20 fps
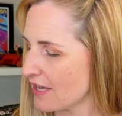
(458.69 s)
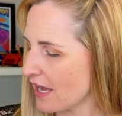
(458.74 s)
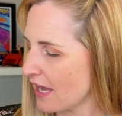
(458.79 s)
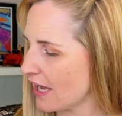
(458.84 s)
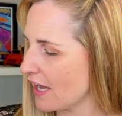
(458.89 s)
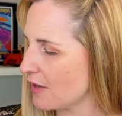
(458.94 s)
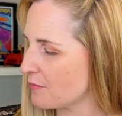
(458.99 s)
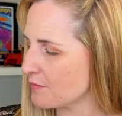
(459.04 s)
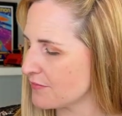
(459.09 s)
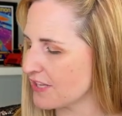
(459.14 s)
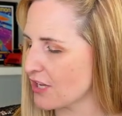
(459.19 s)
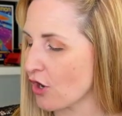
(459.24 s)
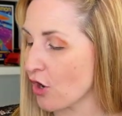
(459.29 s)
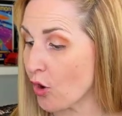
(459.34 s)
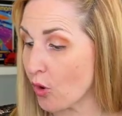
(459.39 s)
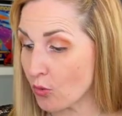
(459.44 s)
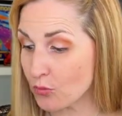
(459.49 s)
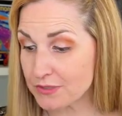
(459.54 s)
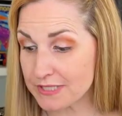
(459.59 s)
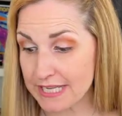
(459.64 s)
The
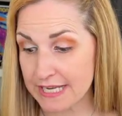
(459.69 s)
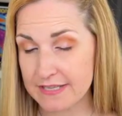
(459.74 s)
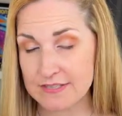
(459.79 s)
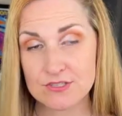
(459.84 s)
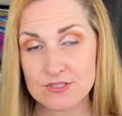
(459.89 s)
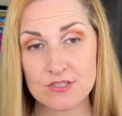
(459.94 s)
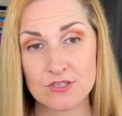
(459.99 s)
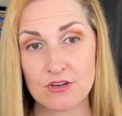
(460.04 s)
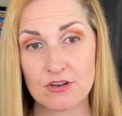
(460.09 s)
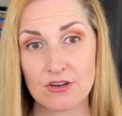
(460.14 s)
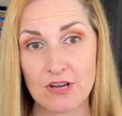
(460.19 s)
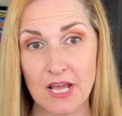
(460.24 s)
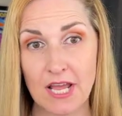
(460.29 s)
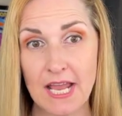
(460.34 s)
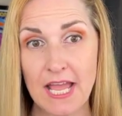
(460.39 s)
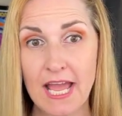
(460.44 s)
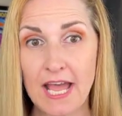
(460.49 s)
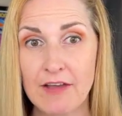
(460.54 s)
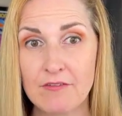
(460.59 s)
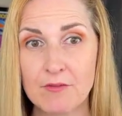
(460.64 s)
only concern I
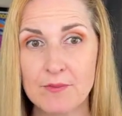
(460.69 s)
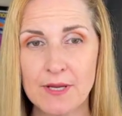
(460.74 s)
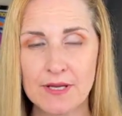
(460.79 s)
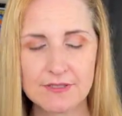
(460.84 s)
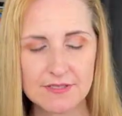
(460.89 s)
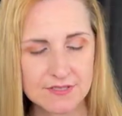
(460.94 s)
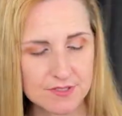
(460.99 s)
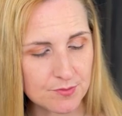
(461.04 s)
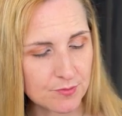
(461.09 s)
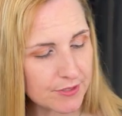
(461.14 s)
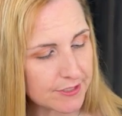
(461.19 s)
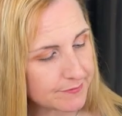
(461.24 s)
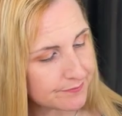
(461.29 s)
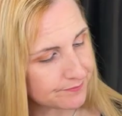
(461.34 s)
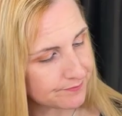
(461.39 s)
have about this one